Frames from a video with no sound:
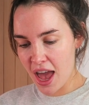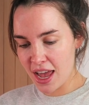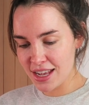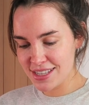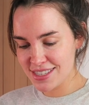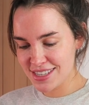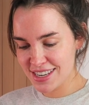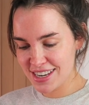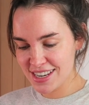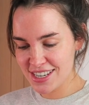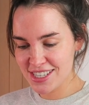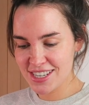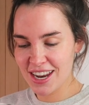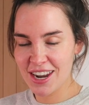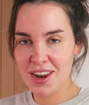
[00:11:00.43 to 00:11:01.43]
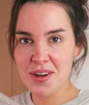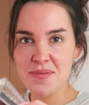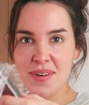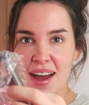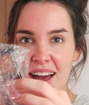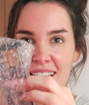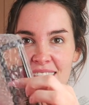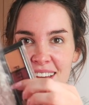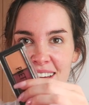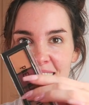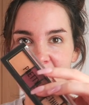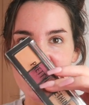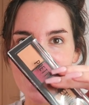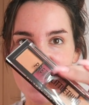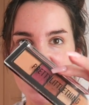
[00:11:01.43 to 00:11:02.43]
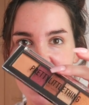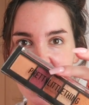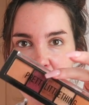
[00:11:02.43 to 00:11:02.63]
It's an eyeshadow palette!